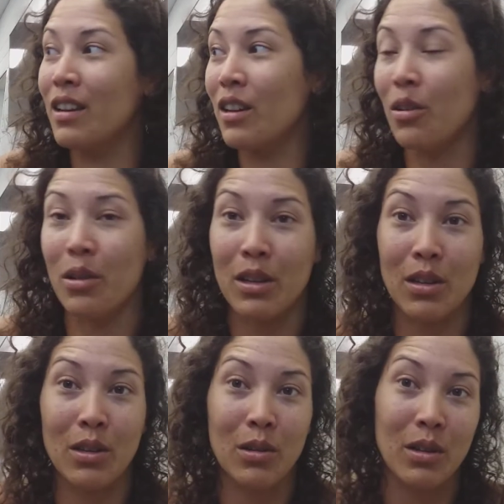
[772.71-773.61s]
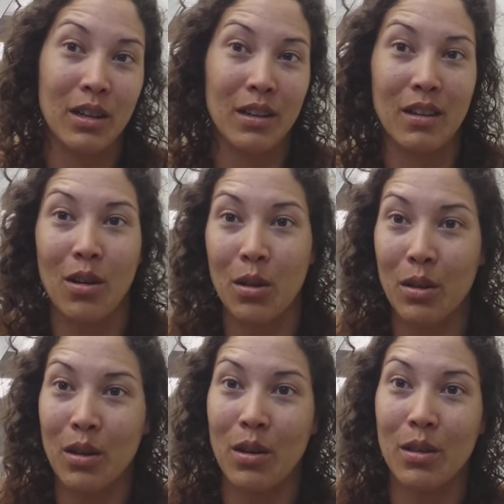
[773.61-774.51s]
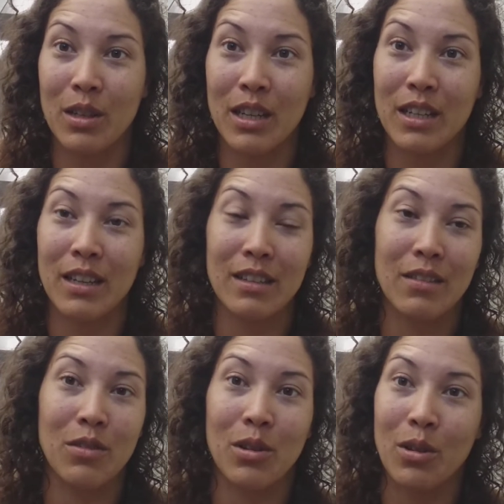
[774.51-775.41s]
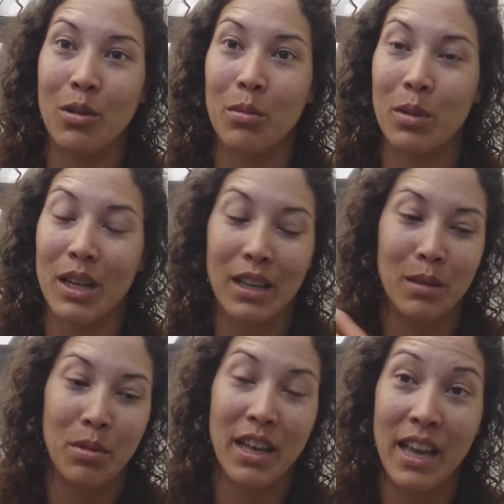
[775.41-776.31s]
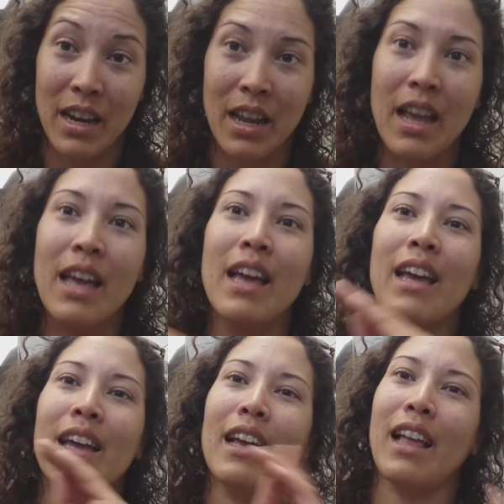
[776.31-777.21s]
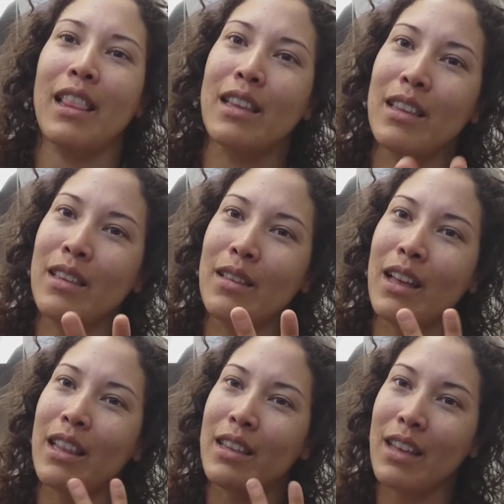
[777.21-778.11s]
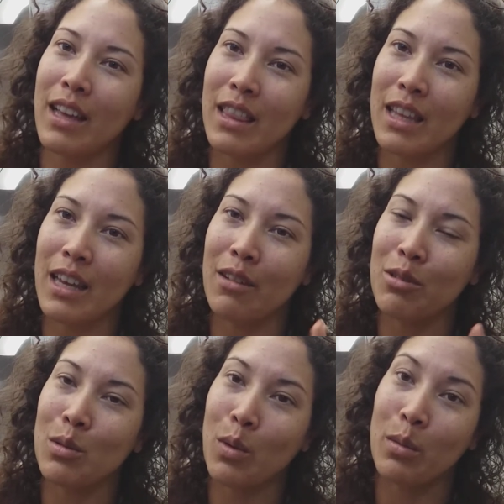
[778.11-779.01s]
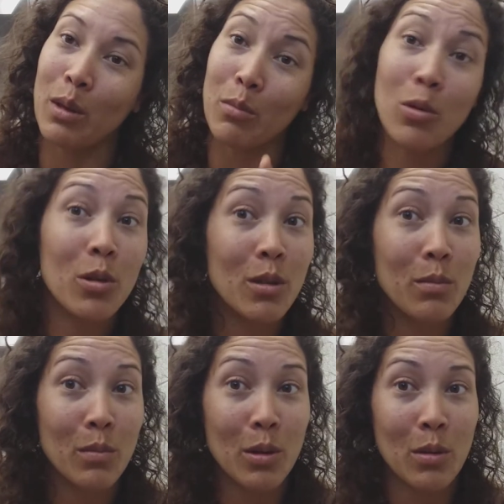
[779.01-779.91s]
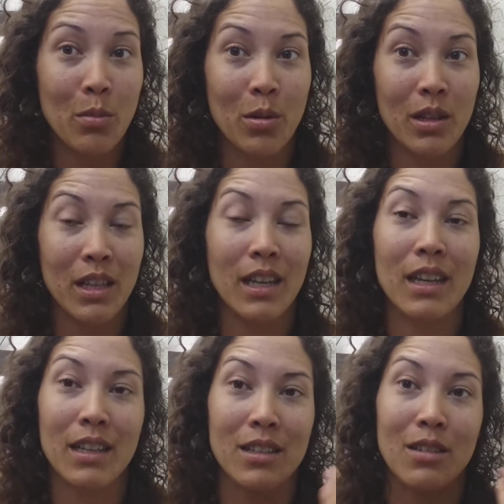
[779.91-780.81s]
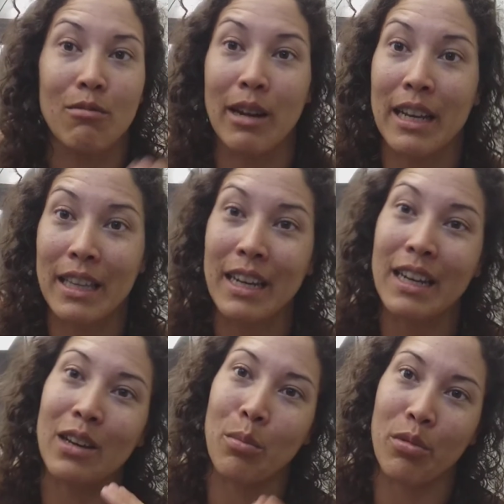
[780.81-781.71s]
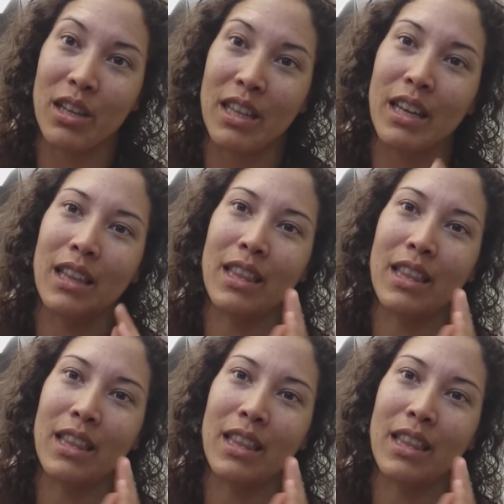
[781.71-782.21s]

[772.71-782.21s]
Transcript: going to, and all the details of your equipment and the plan. And the second thing, which is probably the most important thing, is just regulating your breathing.